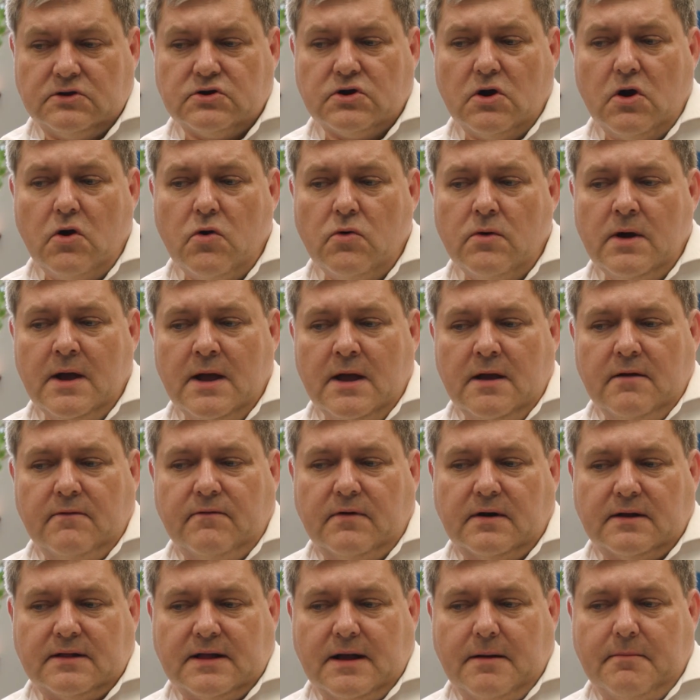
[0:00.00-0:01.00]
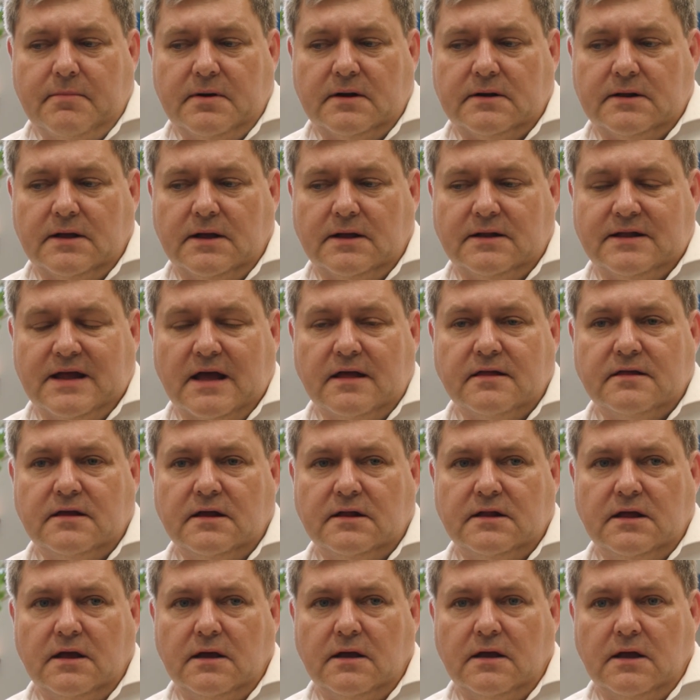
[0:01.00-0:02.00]
draw, for example, the
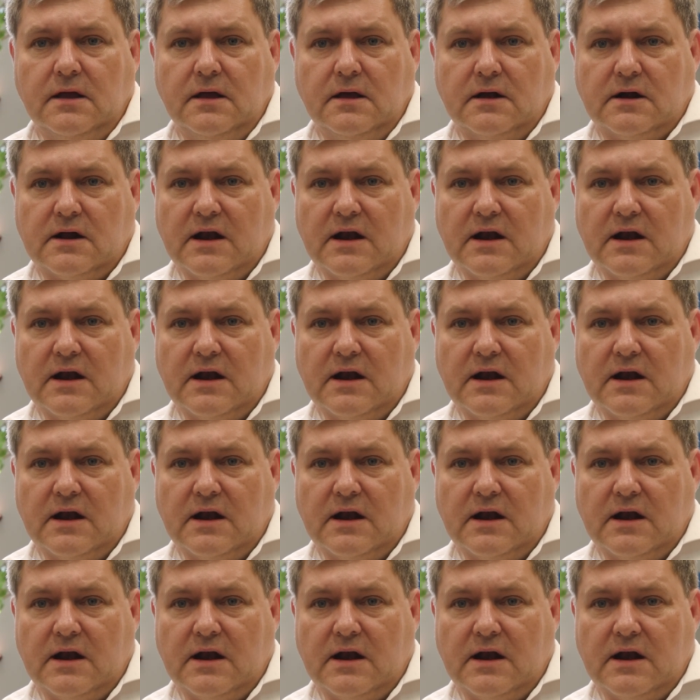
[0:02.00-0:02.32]
density